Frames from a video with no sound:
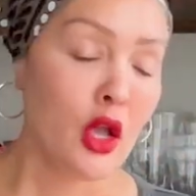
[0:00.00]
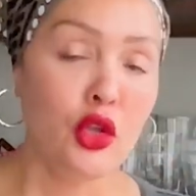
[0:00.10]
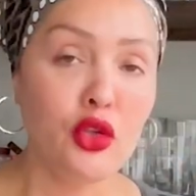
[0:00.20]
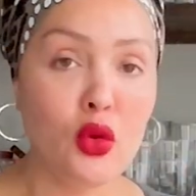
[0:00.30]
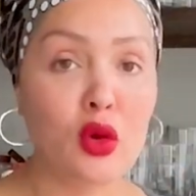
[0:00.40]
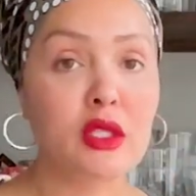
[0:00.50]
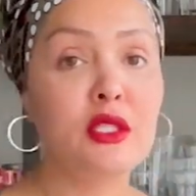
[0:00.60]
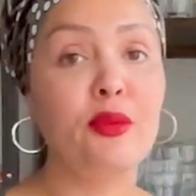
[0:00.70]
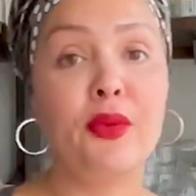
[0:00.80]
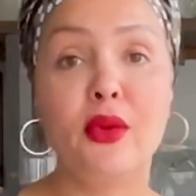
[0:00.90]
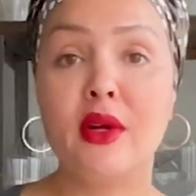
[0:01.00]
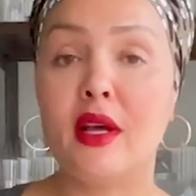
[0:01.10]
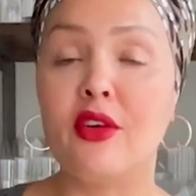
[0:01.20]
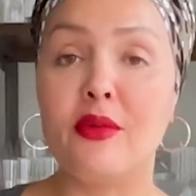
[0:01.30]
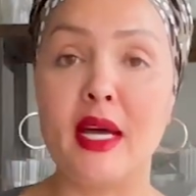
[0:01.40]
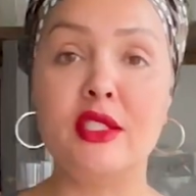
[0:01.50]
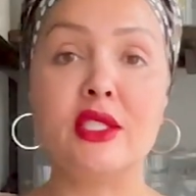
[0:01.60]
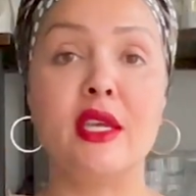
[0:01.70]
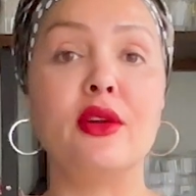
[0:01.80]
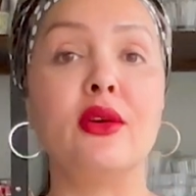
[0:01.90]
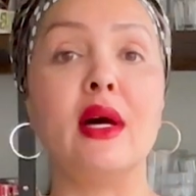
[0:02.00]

Your support of my channel